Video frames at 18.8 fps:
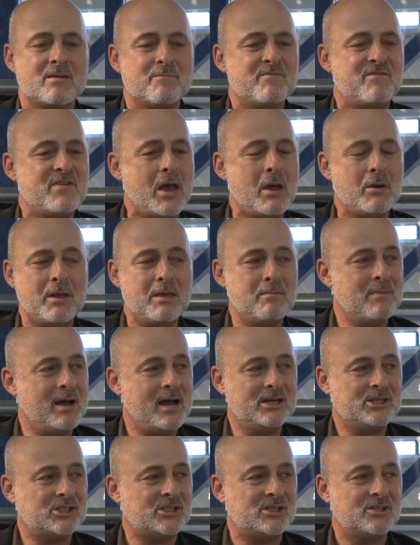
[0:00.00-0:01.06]
very
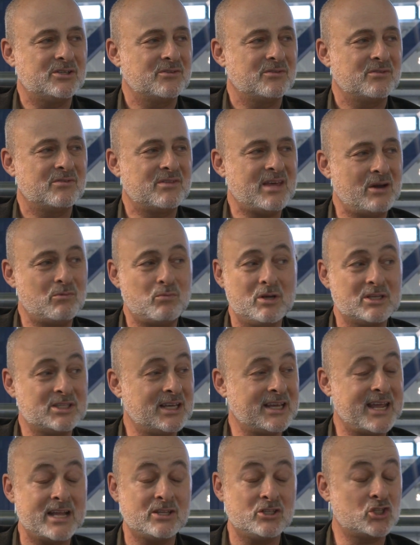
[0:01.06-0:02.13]
much that was
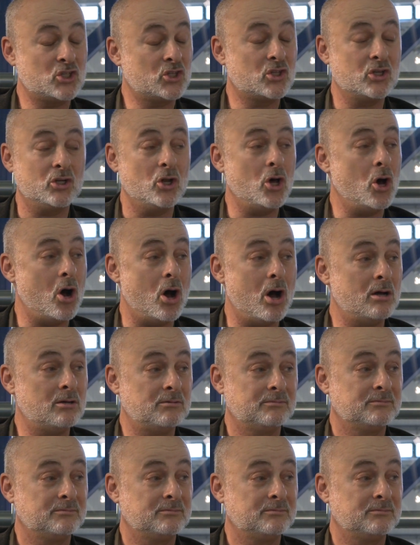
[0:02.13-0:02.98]
against the law.